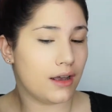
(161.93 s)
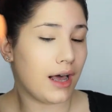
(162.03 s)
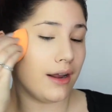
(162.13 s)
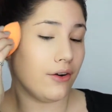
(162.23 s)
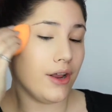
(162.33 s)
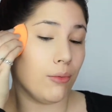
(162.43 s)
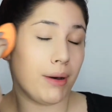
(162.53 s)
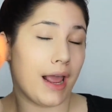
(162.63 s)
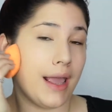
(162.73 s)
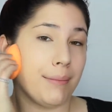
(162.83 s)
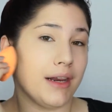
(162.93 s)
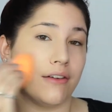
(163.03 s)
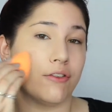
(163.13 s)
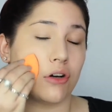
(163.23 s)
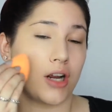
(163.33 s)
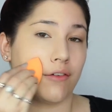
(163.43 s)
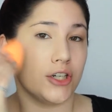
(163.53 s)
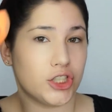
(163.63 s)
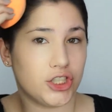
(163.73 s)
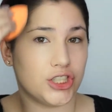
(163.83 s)
I don't know, but I am getting full
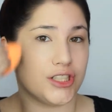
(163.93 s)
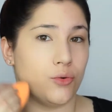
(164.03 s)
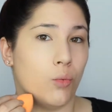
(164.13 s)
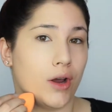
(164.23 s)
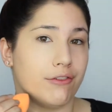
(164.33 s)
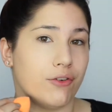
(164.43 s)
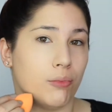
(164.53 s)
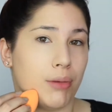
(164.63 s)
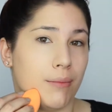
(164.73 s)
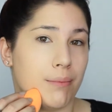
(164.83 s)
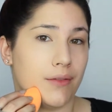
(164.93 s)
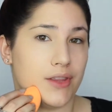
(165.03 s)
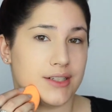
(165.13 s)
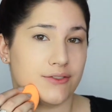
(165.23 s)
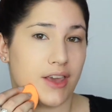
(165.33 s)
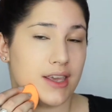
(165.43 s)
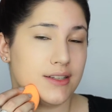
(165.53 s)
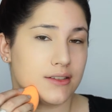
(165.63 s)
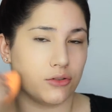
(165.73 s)
coverage. I just did one full pump on this face,